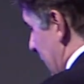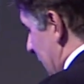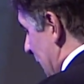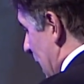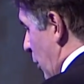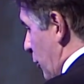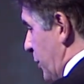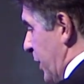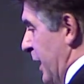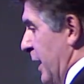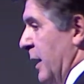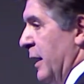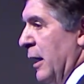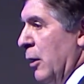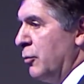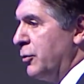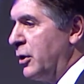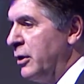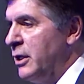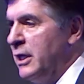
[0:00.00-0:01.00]
healthcare and
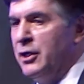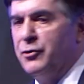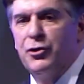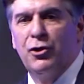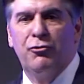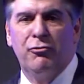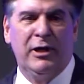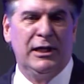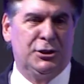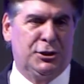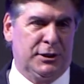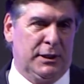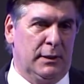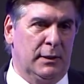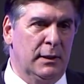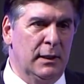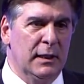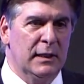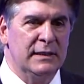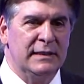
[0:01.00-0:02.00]
healthcare integration,
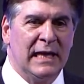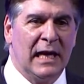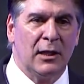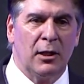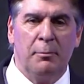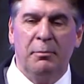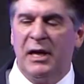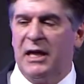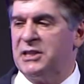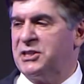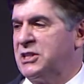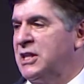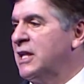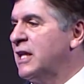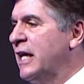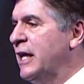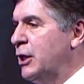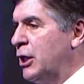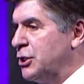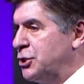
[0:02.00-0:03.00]
telemedicine
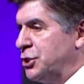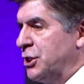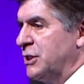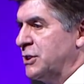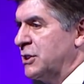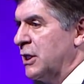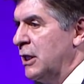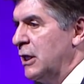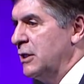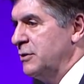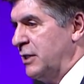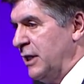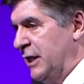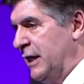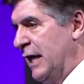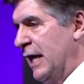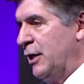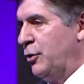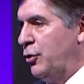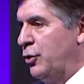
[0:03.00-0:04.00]
linkages to the
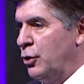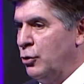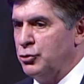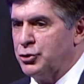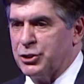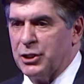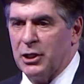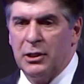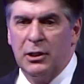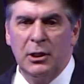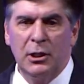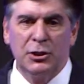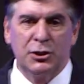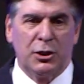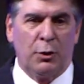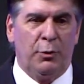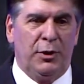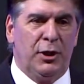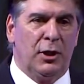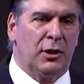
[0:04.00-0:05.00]
end user, so
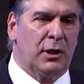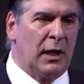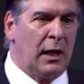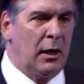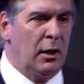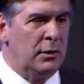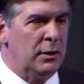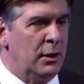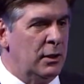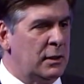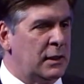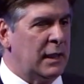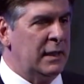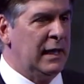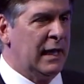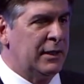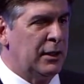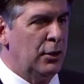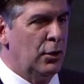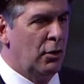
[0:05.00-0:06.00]
when you're
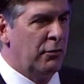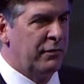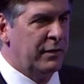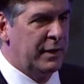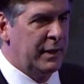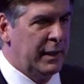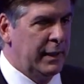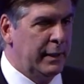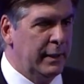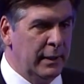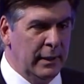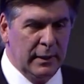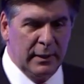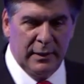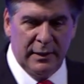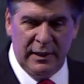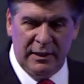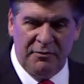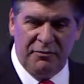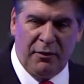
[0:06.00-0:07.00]
connecting over the
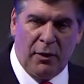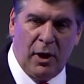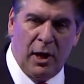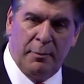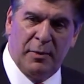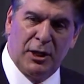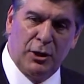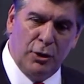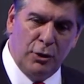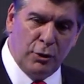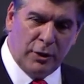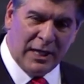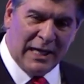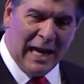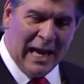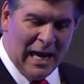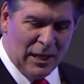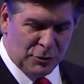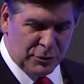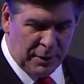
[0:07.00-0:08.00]
environment, you can
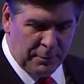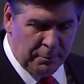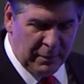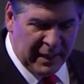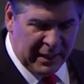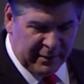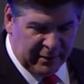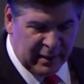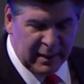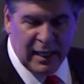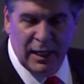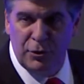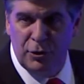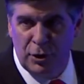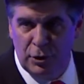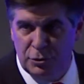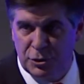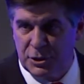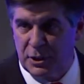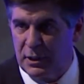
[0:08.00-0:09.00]
actually meet the end
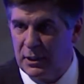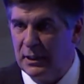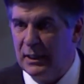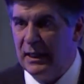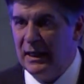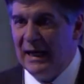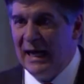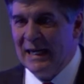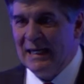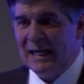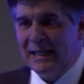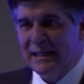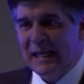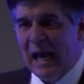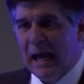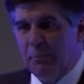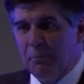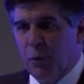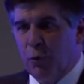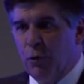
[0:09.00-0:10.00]
user, and at
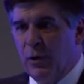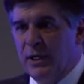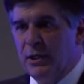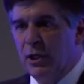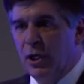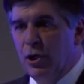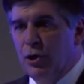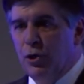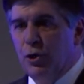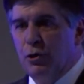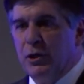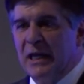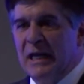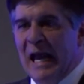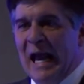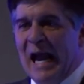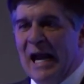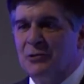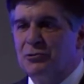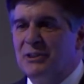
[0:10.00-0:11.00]
that point, you can
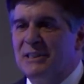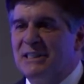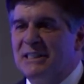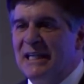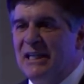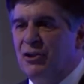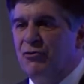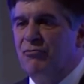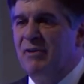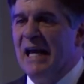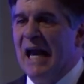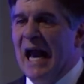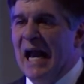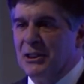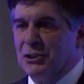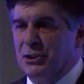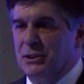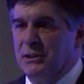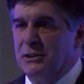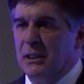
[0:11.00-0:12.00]
actually see the
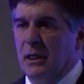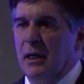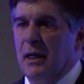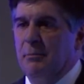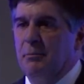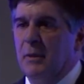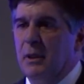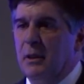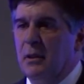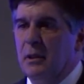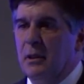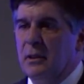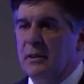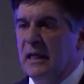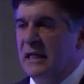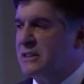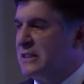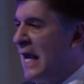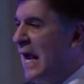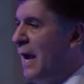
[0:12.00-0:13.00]
reaction time
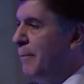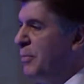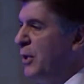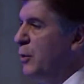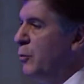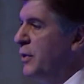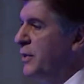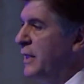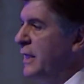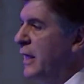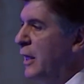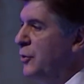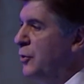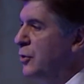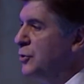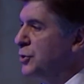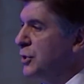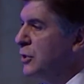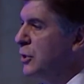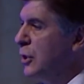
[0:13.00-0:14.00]
that's happening with the end
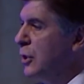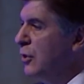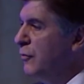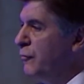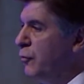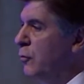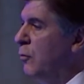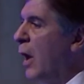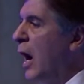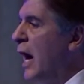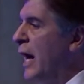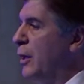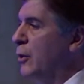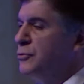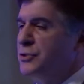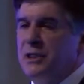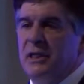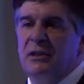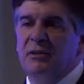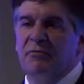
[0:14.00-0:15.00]
user through
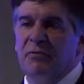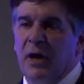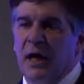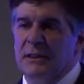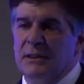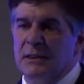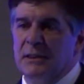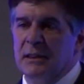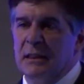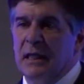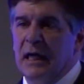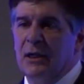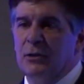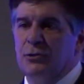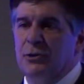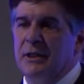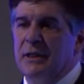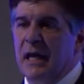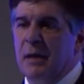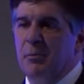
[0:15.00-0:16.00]
IoT devices and
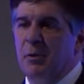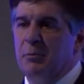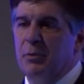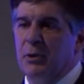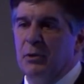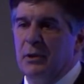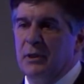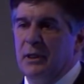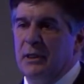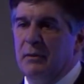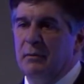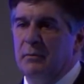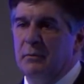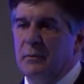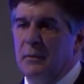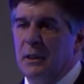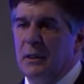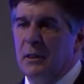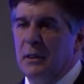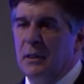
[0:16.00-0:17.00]
IoT capability.
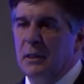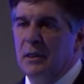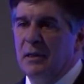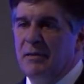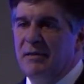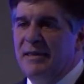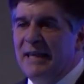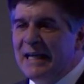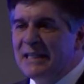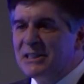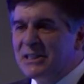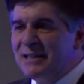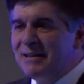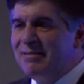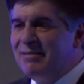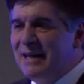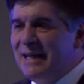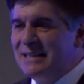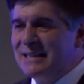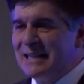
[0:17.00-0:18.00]
These are the
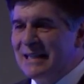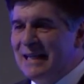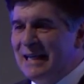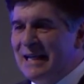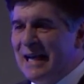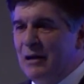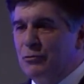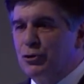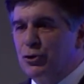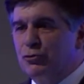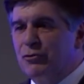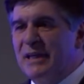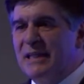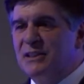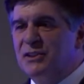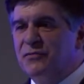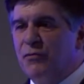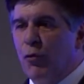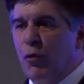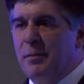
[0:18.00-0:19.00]
things that are now
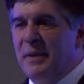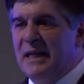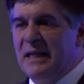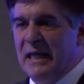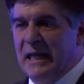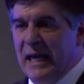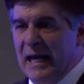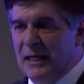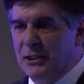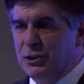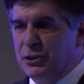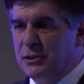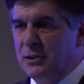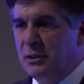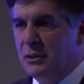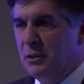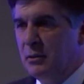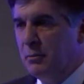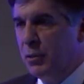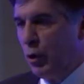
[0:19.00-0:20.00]
transforming the edge,
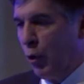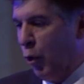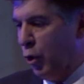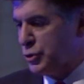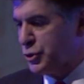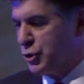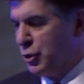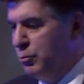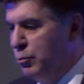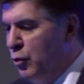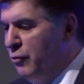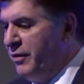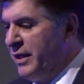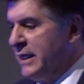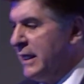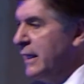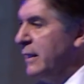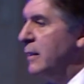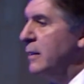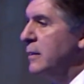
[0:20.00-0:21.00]
but also moving
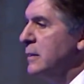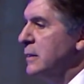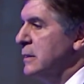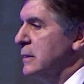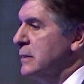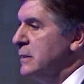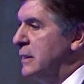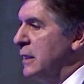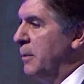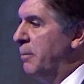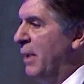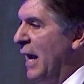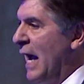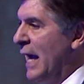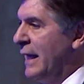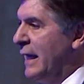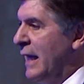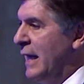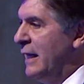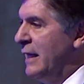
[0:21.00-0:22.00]
it to the
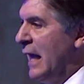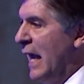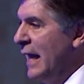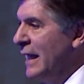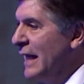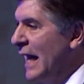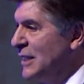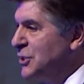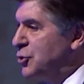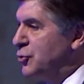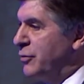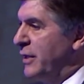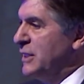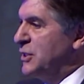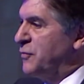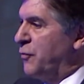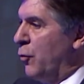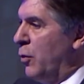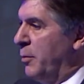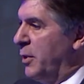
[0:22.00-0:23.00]
back end, and that's
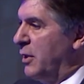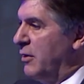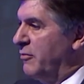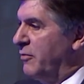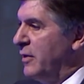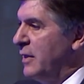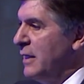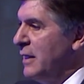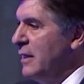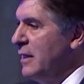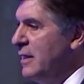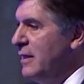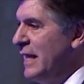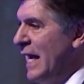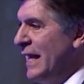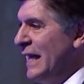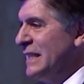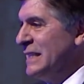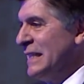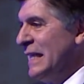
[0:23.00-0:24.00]
transformative. Then
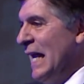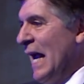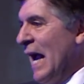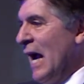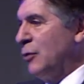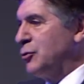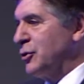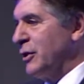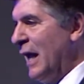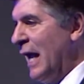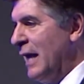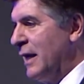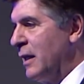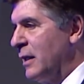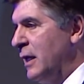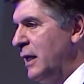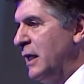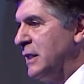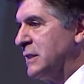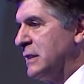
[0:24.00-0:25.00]
it's the actual
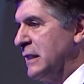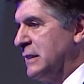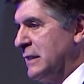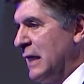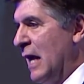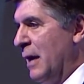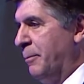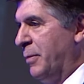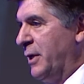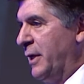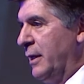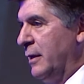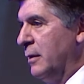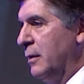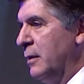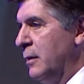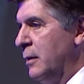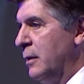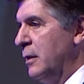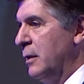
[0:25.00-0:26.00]
analytics that's happening,
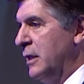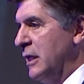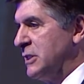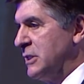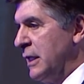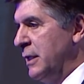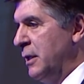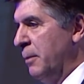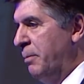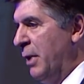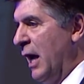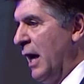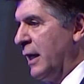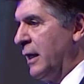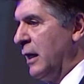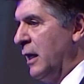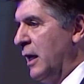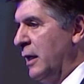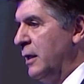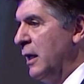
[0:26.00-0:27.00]
that's in the back
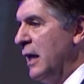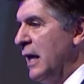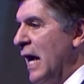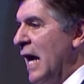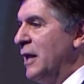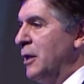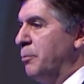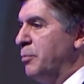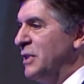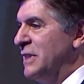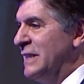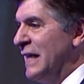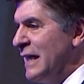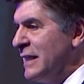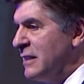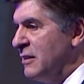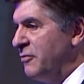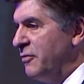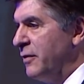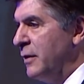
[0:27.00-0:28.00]
end, and the
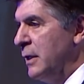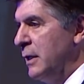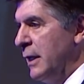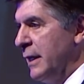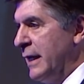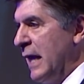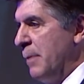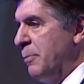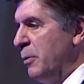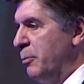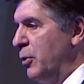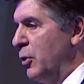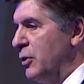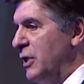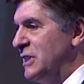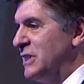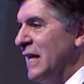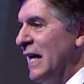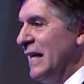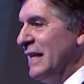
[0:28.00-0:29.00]
predictive
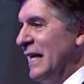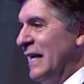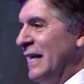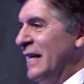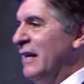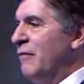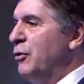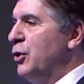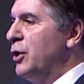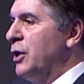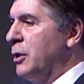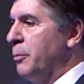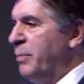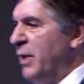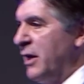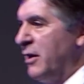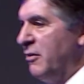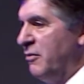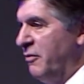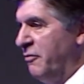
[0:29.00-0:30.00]
capabilities that are giving you the
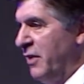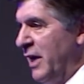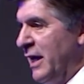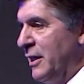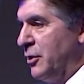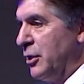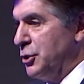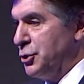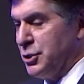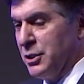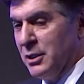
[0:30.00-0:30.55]
competitive advantage.